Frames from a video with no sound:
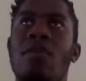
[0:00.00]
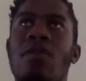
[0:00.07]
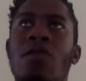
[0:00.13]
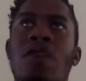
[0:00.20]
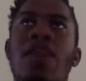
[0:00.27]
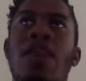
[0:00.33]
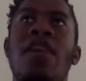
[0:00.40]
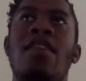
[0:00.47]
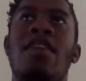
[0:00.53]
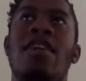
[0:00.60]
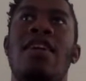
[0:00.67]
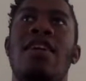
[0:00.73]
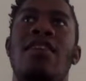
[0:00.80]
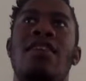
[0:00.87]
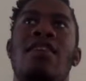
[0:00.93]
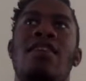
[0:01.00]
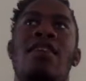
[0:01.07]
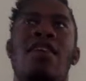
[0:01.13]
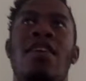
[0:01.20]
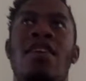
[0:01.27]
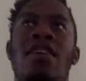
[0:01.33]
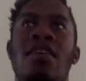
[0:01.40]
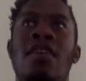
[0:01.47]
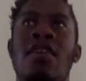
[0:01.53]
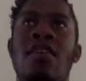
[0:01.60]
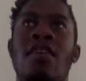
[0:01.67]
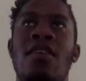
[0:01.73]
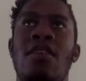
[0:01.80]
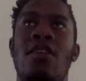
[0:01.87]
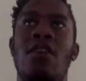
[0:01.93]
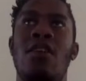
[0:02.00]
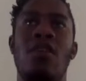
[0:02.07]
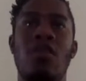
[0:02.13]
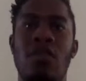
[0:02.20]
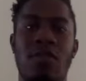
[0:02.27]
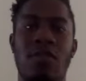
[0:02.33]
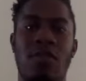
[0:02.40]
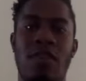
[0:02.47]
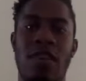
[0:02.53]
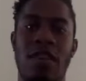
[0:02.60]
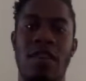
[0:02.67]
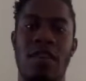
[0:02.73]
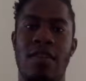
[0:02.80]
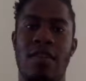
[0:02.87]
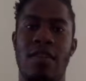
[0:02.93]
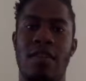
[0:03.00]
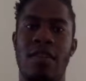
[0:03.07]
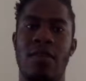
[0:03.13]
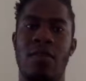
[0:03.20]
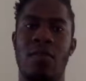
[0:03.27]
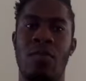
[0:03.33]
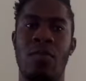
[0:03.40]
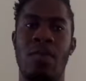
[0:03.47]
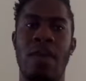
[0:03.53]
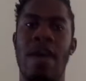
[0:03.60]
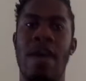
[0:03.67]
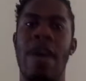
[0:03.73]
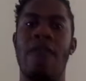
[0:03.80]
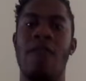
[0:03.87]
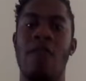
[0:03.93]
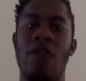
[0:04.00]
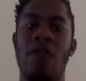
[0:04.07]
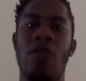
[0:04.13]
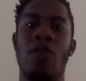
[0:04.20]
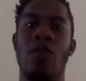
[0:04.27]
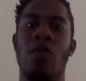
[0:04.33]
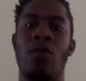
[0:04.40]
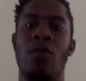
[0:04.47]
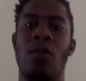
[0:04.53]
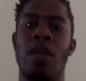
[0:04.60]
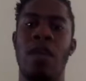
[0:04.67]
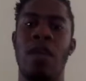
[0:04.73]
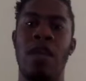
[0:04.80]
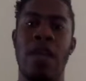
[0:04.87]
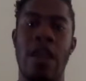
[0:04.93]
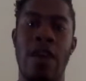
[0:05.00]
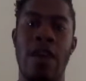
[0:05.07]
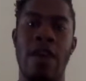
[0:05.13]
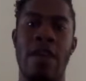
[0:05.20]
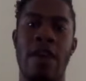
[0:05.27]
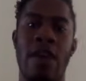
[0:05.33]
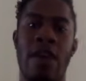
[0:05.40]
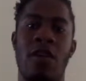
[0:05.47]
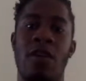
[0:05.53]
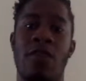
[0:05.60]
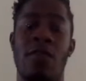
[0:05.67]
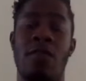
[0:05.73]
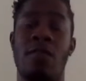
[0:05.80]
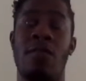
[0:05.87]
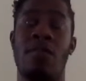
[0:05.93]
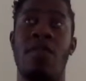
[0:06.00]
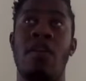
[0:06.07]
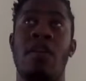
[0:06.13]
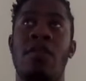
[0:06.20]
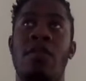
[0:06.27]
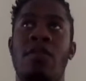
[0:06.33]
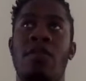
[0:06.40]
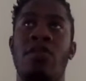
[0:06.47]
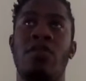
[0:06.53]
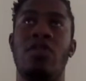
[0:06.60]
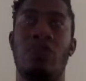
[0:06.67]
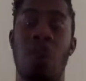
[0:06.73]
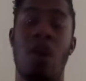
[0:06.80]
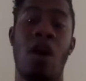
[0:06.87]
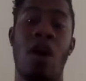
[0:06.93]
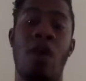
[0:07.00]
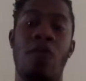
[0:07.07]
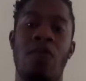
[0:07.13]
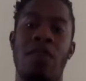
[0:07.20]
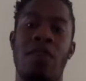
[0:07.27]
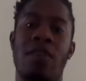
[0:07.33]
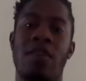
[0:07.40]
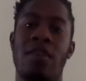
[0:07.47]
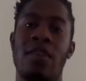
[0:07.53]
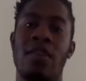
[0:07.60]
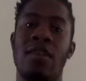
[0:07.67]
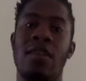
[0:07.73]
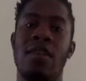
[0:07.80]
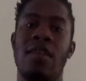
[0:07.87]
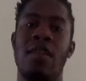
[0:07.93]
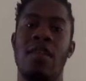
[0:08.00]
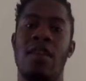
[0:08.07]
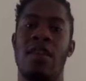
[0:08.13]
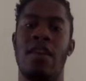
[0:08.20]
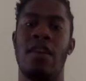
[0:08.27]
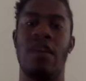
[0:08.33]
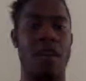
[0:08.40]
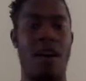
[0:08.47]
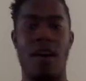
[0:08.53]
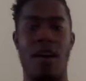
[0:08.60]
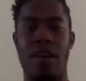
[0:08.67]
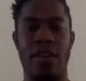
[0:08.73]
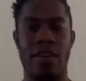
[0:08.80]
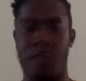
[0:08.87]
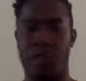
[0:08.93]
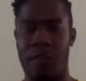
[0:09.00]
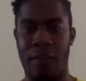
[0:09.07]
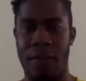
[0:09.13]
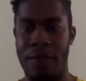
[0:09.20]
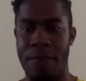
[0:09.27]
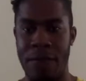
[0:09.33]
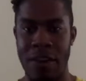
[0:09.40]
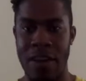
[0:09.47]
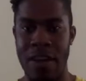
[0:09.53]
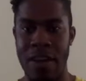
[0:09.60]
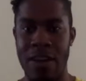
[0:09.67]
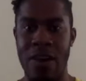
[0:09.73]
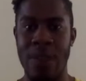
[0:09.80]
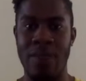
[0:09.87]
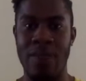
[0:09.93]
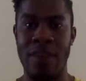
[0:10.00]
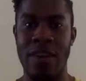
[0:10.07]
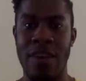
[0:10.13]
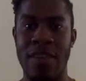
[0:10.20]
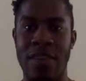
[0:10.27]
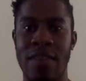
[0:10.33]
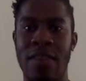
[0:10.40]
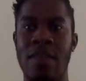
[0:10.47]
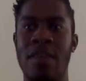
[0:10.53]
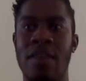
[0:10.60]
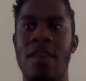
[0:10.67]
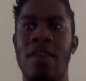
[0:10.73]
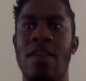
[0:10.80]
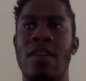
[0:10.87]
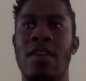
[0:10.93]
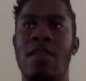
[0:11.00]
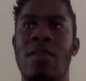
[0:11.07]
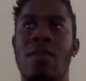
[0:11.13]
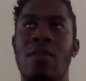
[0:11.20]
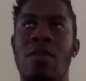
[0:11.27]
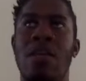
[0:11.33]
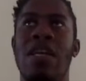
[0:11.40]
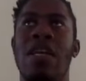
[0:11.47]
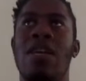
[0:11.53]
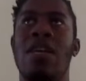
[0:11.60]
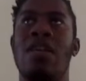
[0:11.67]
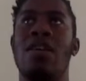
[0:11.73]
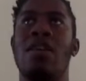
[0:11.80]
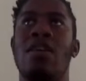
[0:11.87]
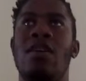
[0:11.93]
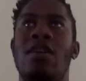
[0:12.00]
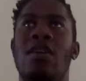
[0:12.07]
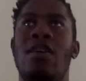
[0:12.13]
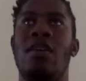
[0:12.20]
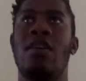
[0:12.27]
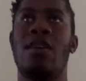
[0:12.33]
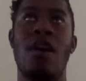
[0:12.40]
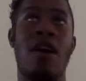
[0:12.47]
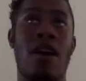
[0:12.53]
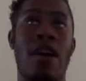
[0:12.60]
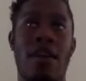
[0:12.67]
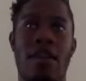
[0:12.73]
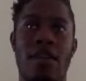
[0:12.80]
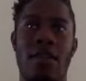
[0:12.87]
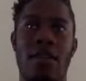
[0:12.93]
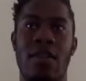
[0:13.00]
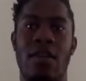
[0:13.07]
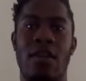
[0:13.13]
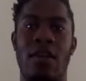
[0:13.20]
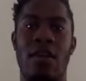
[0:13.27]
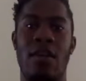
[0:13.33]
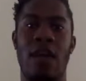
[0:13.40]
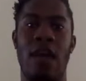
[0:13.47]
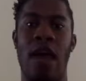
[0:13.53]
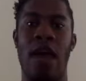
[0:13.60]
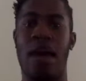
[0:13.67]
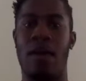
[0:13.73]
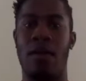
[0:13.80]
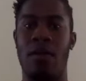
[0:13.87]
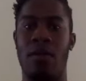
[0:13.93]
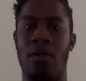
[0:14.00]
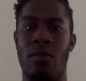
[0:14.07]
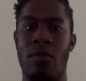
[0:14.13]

Forgetting that at the end, all those things really have no inherent value of themselves. They're just objects. Like a yacht is just a fucking object. Meaning, a yacht not